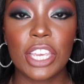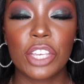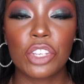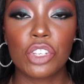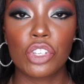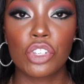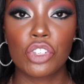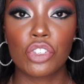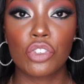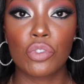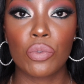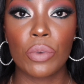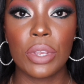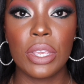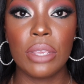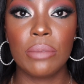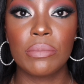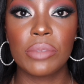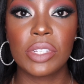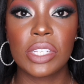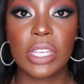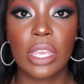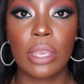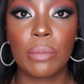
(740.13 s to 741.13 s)

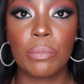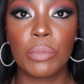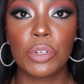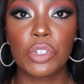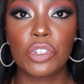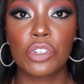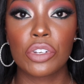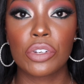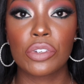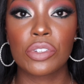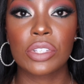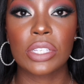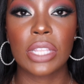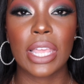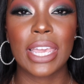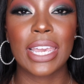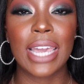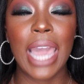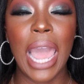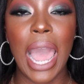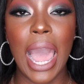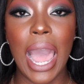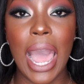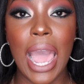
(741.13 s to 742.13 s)
extreme temperatures
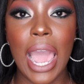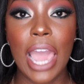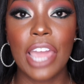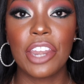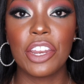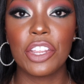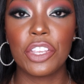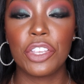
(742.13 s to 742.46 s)
like hot,